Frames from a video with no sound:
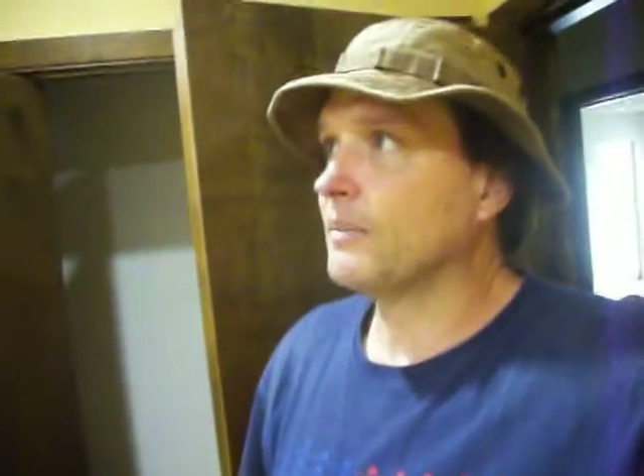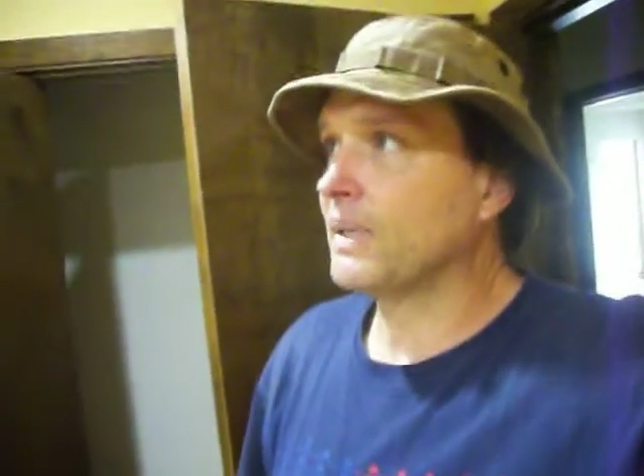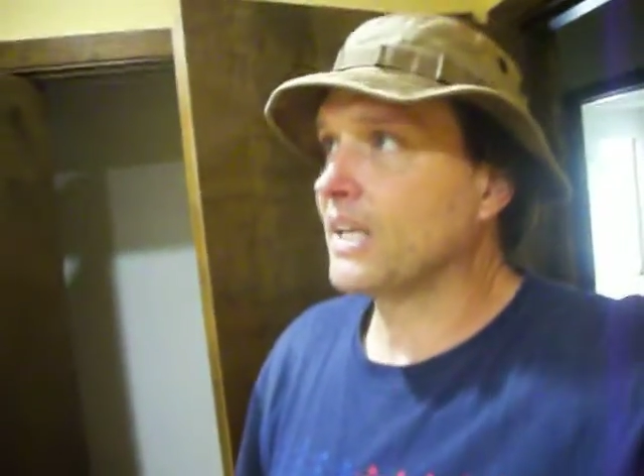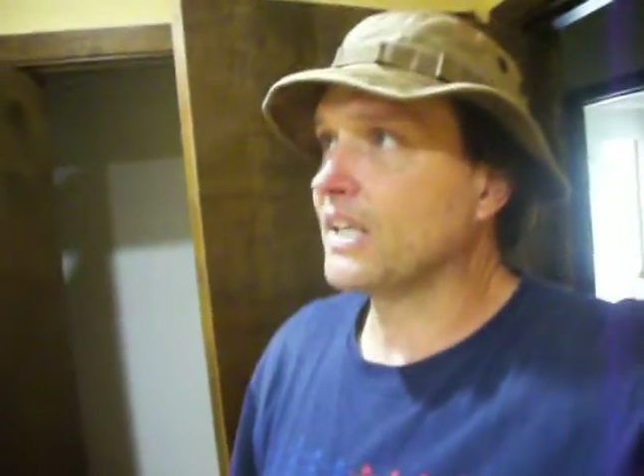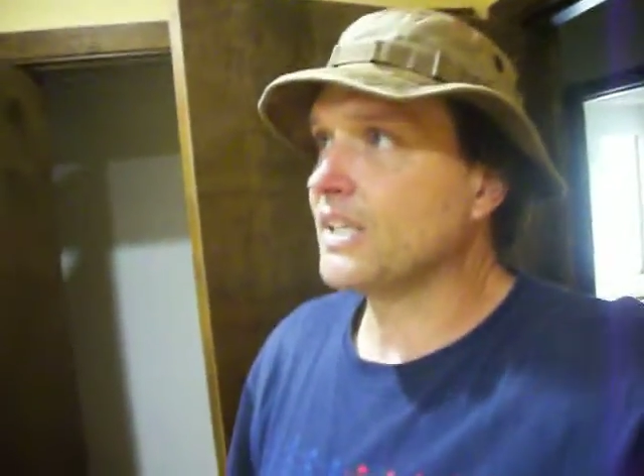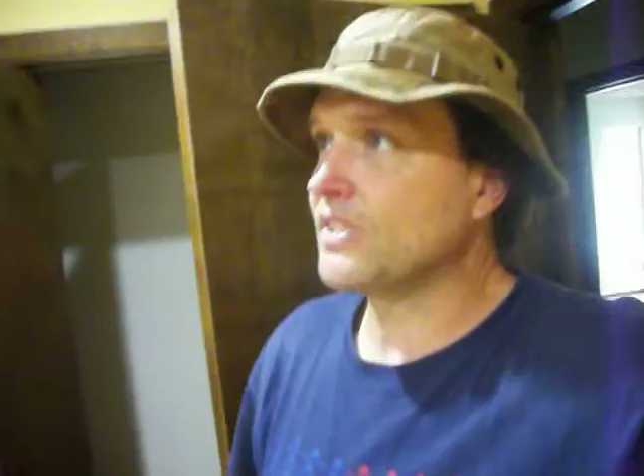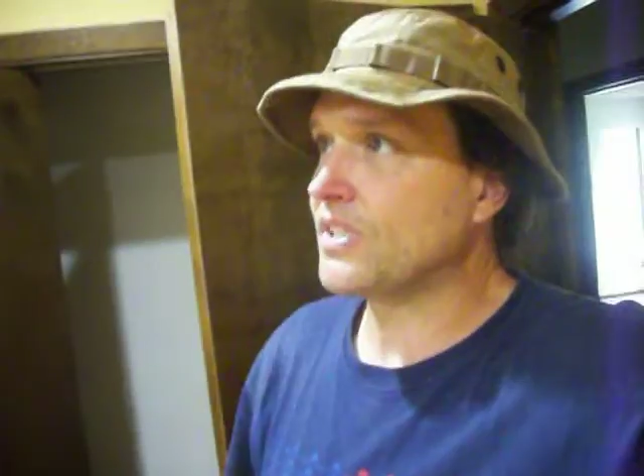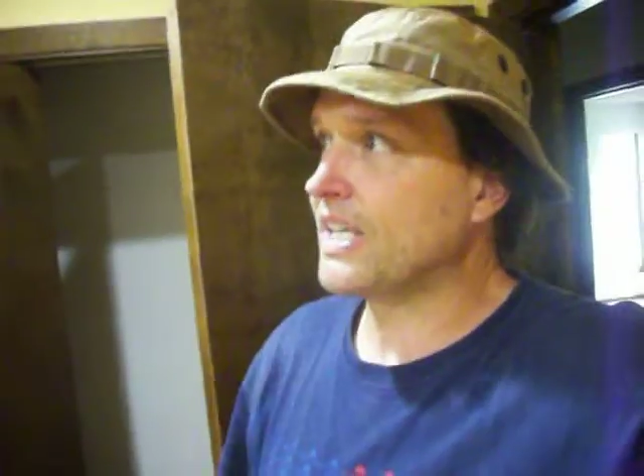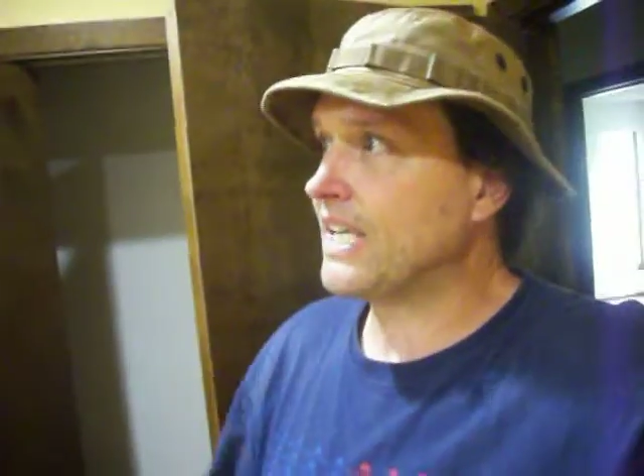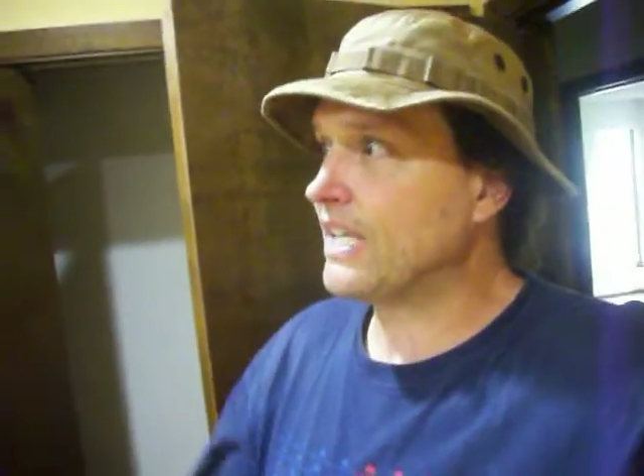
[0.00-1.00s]
because
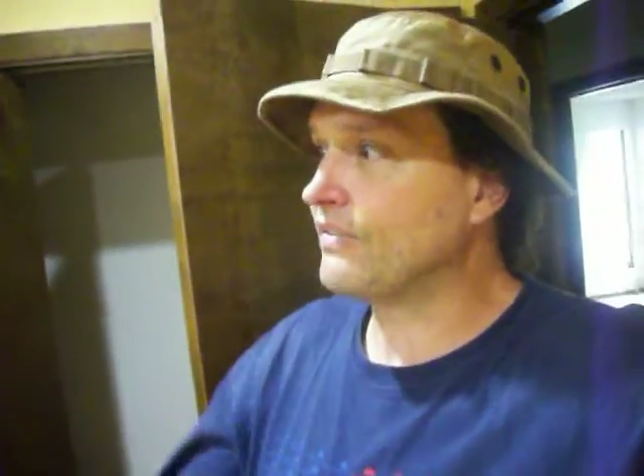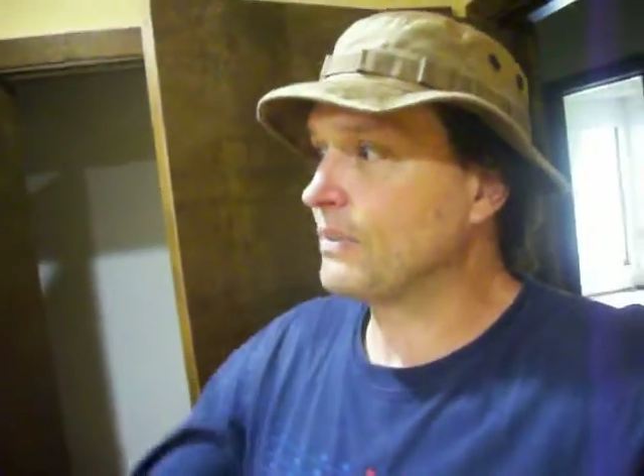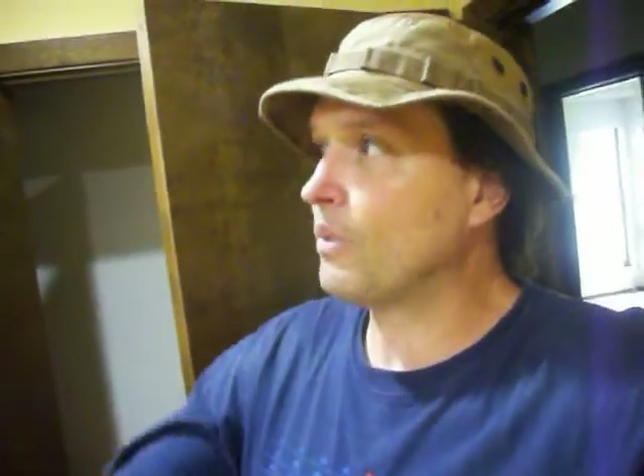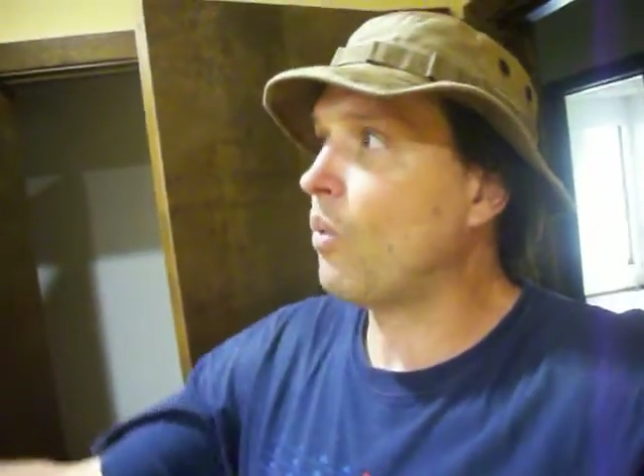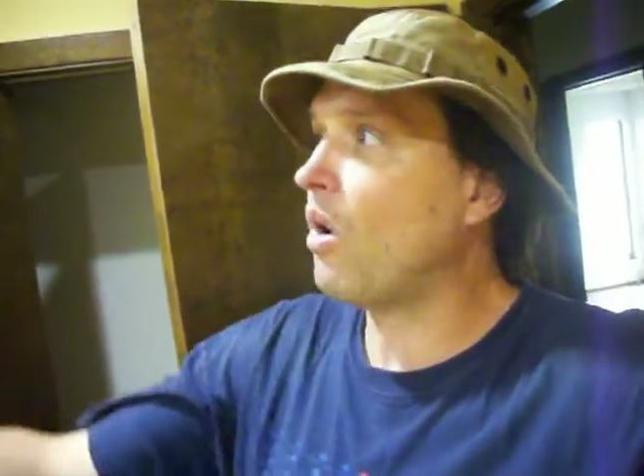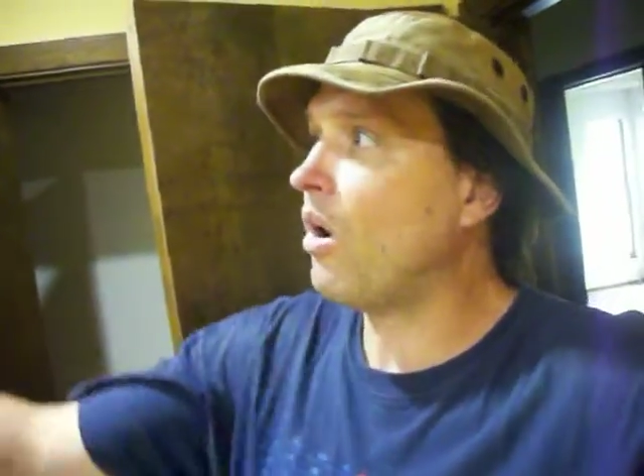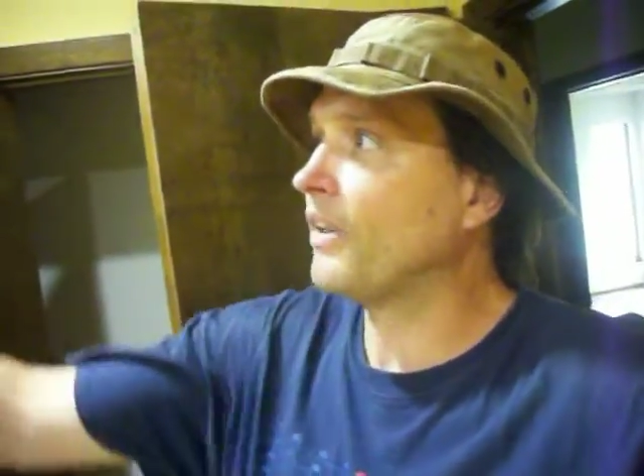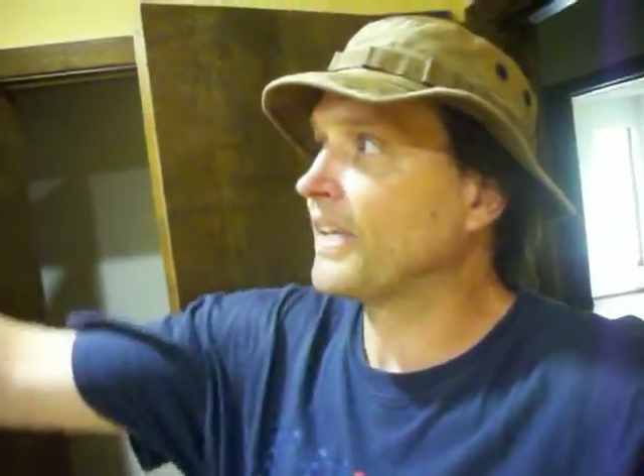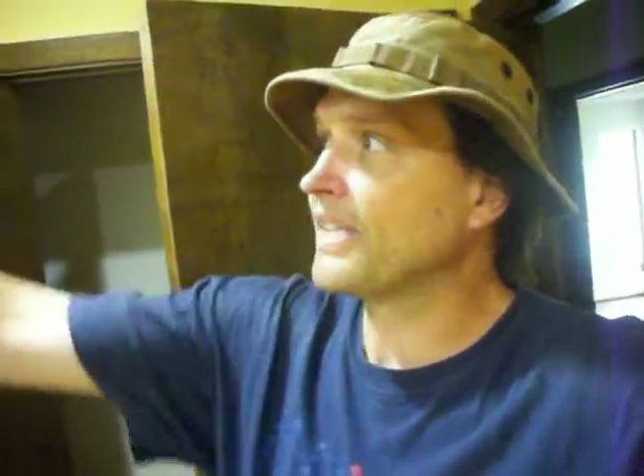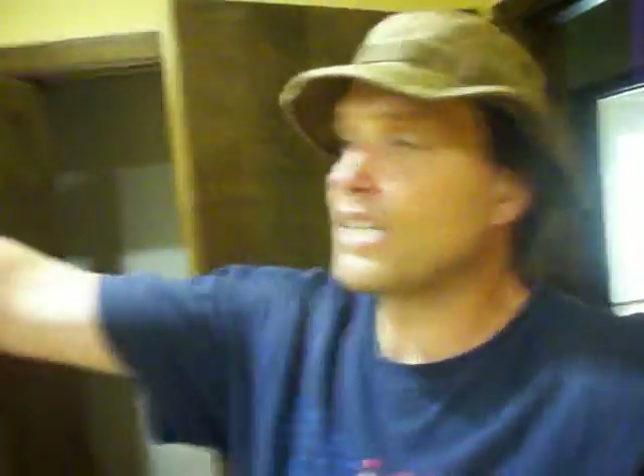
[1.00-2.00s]
the heat from the wall that gets